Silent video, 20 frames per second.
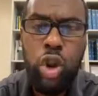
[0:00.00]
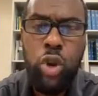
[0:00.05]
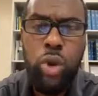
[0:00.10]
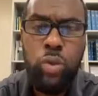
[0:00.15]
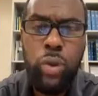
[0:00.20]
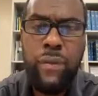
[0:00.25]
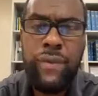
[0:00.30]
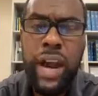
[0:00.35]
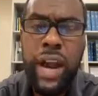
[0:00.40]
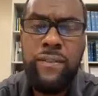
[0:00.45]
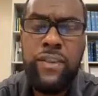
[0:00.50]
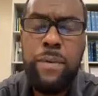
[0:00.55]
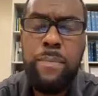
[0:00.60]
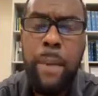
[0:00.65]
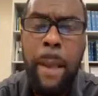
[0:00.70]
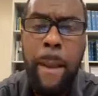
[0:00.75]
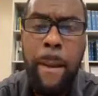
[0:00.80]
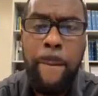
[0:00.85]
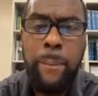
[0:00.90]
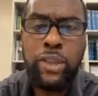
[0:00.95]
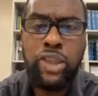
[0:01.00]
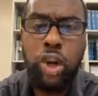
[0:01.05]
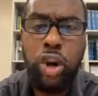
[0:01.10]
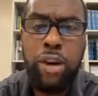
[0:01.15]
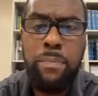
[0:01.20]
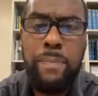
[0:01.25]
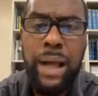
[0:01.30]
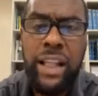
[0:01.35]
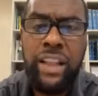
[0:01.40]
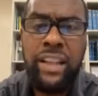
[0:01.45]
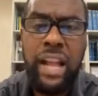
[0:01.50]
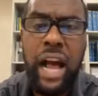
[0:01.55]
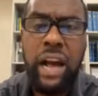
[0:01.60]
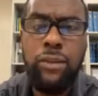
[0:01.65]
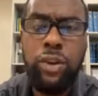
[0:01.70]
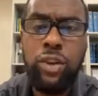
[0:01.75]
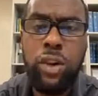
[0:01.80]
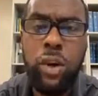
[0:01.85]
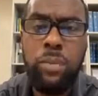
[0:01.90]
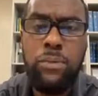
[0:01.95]
with every return ballot
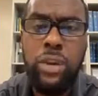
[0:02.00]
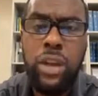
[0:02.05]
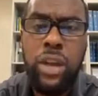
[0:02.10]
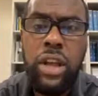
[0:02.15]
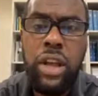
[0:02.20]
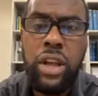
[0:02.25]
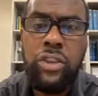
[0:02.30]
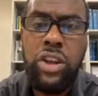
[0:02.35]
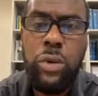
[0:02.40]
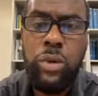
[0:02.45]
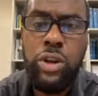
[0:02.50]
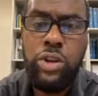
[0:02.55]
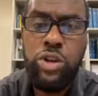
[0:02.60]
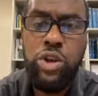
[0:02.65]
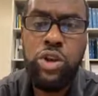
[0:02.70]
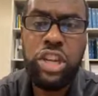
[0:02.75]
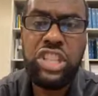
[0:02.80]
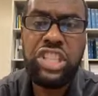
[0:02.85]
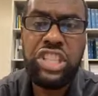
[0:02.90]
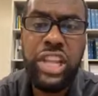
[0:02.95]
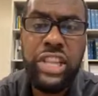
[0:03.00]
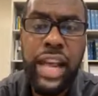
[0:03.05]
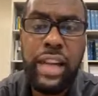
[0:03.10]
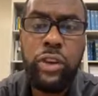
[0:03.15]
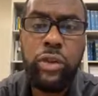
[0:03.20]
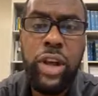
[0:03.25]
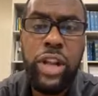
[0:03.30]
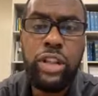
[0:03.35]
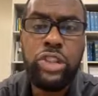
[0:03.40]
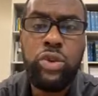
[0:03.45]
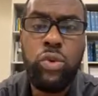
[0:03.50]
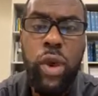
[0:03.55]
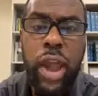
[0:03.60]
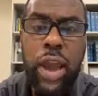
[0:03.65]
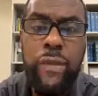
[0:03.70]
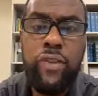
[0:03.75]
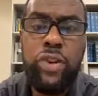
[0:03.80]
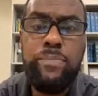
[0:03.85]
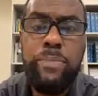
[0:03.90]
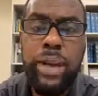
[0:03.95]
envelope. And then you're going to send out a letter to
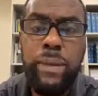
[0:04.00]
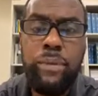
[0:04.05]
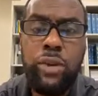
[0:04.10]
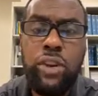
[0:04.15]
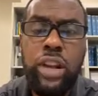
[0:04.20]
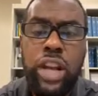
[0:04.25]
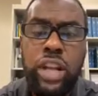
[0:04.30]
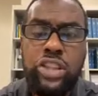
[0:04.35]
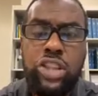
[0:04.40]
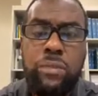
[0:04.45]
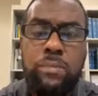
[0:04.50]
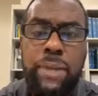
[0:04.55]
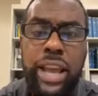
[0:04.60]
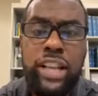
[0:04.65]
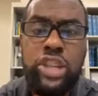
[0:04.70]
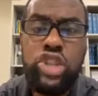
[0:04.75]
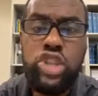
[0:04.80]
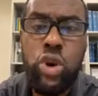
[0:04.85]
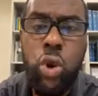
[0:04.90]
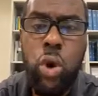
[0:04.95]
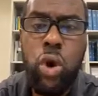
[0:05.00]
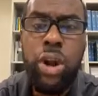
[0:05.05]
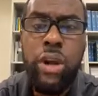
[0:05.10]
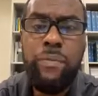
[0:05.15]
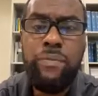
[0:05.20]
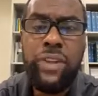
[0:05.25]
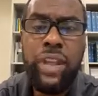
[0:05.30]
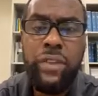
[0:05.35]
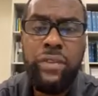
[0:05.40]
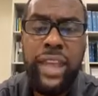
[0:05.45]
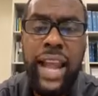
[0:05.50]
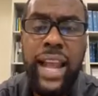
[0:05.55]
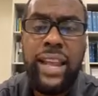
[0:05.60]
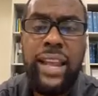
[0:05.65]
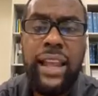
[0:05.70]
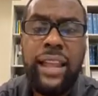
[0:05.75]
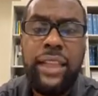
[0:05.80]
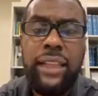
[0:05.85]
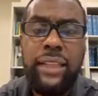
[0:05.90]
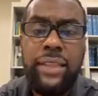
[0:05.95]
every member to make sure
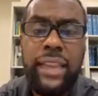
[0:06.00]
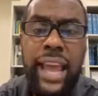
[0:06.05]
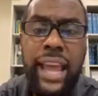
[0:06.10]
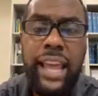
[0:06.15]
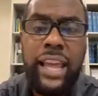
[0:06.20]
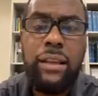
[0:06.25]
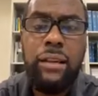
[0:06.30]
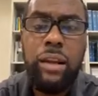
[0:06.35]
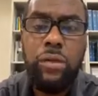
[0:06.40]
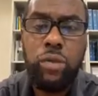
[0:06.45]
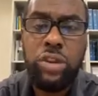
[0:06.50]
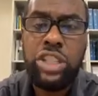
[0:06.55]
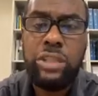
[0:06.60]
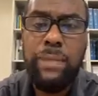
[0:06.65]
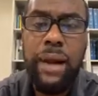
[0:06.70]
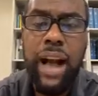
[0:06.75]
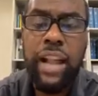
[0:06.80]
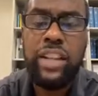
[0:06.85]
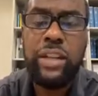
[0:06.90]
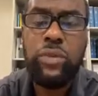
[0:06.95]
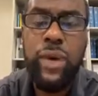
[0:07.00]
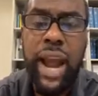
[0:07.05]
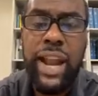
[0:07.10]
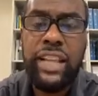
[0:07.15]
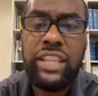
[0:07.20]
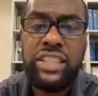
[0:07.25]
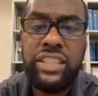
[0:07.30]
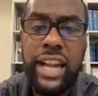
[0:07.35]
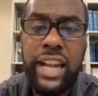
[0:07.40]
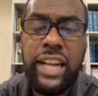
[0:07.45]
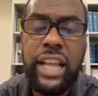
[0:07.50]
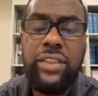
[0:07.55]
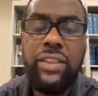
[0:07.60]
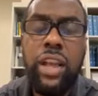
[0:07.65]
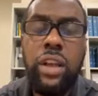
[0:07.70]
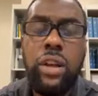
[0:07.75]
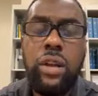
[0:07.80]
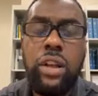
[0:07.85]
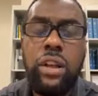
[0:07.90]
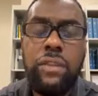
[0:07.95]
that they respond in writing saying that
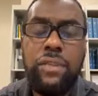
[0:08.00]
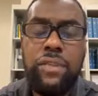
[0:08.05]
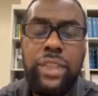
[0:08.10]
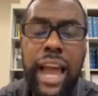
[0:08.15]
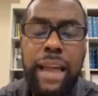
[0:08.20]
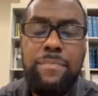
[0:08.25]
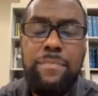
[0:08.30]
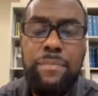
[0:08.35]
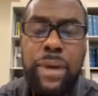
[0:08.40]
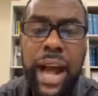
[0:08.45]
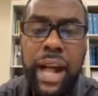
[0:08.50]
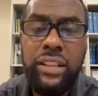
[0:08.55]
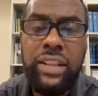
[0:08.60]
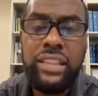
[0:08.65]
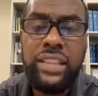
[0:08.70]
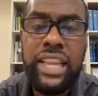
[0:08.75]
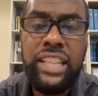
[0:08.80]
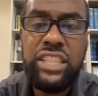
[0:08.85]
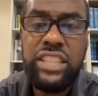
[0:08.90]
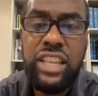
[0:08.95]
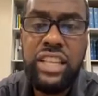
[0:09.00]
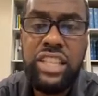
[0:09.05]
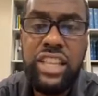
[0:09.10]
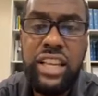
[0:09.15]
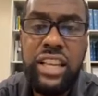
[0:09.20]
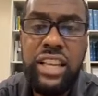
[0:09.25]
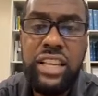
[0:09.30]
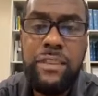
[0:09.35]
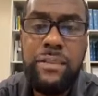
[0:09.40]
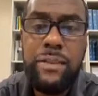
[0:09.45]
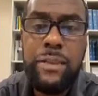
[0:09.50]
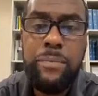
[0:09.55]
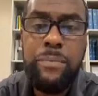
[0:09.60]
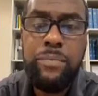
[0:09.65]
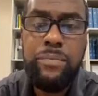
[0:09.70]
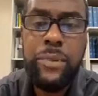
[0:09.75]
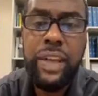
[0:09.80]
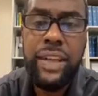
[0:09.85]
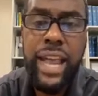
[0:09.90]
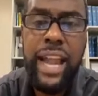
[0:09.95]
that ballot they sent in
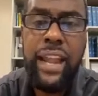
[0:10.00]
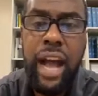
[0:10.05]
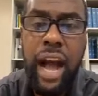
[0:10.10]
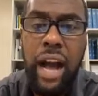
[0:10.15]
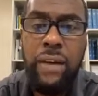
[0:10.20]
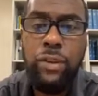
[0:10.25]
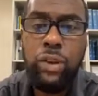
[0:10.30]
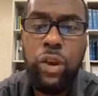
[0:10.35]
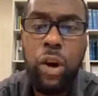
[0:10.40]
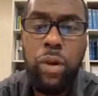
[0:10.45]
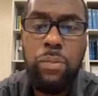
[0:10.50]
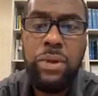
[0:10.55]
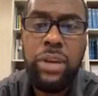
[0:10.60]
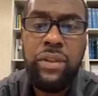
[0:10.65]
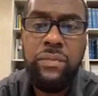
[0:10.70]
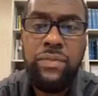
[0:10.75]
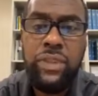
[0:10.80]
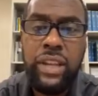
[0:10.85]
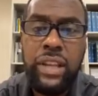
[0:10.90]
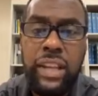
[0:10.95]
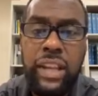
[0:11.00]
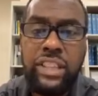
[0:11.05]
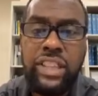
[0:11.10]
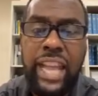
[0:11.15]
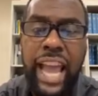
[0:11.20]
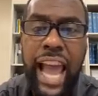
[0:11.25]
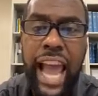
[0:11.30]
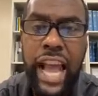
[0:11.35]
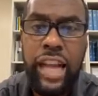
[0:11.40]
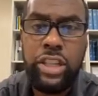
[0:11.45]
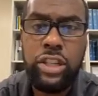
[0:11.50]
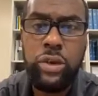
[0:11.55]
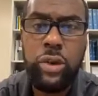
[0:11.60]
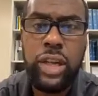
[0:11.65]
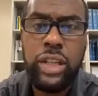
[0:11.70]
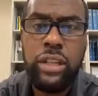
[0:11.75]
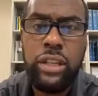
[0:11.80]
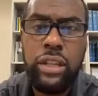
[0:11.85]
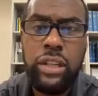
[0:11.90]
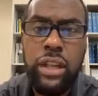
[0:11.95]
and that envelope is
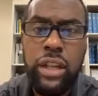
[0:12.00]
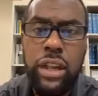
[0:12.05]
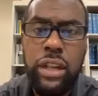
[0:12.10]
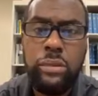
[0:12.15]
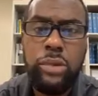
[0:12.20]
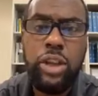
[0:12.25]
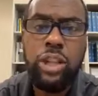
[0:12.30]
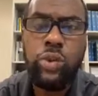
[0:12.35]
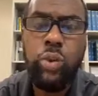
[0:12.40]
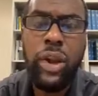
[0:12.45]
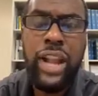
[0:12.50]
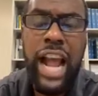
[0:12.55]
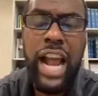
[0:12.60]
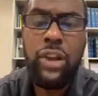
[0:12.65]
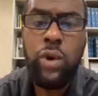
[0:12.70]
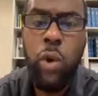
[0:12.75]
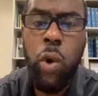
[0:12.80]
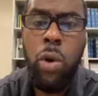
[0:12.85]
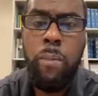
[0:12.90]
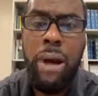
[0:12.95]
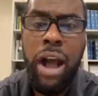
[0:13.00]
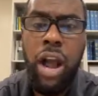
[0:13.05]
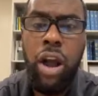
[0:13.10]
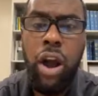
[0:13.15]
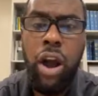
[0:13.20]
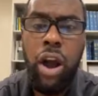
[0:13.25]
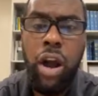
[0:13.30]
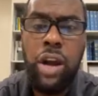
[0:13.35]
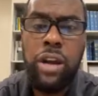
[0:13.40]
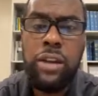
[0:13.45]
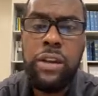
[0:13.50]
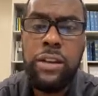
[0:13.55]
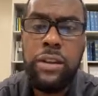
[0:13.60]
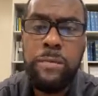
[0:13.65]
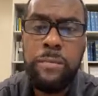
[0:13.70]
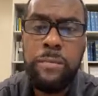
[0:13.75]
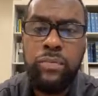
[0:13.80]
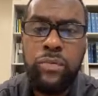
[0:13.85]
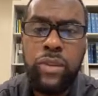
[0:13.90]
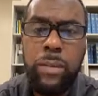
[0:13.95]
accurate. Because what I know in my heart,
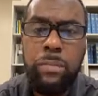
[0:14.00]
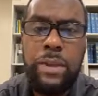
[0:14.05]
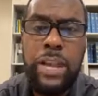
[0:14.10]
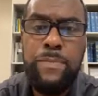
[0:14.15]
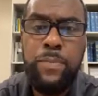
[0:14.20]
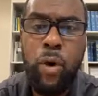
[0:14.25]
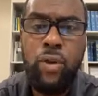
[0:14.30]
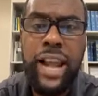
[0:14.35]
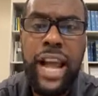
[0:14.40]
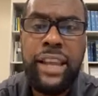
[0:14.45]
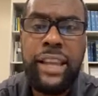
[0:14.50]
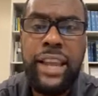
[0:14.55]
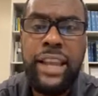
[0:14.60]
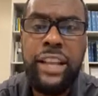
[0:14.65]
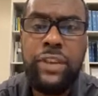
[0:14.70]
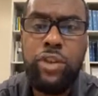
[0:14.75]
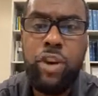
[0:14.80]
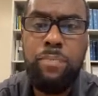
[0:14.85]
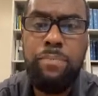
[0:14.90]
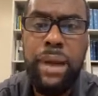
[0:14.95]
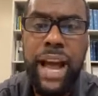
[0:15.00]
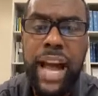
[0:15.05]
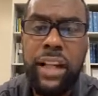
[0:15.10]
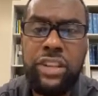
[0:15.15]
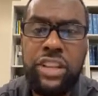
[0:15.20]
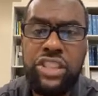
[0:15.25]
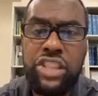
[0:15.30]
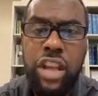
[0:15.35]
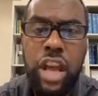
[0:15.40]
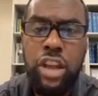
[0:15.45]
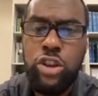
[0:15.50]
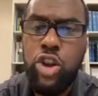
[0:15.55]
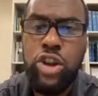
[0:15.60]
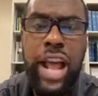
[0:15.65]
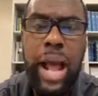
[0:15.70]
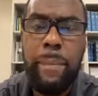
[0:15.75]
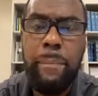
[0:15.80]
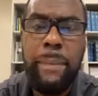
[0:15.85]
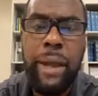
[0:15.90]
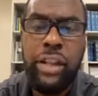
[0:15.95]
people are not getting their ballots. You're
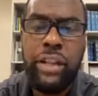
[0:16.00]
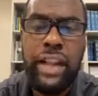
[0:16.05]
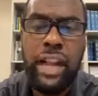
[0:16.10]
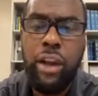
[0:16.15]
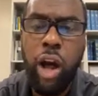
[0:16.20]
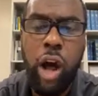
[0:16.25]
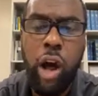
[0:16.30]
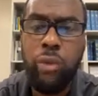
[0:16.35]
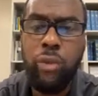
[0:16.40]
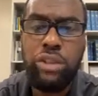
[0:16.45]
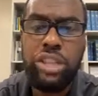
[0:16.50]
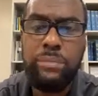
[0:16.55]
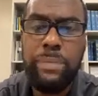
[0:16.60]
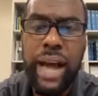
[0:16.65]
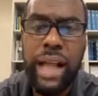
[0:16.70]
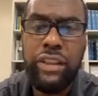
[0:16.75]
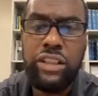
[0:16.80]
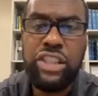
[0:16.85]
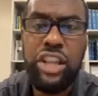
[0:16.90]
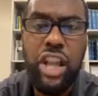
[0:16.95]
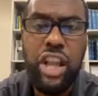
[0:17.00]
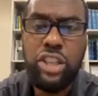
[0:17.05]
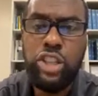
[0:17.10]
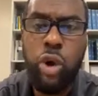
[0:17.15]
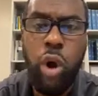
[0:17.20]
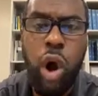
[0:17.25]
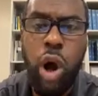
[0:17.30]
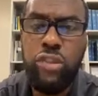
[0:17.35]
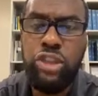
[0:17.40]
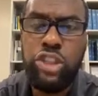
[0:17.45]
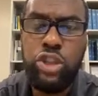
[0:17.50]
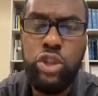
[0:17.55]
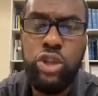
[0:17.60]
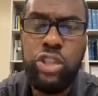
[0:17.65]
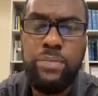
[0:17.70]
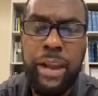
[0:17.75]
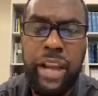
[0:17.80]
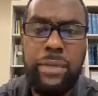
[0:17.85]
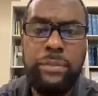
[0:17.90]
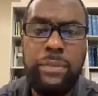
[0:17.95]
not mailing out all those ballots to all these dues-paying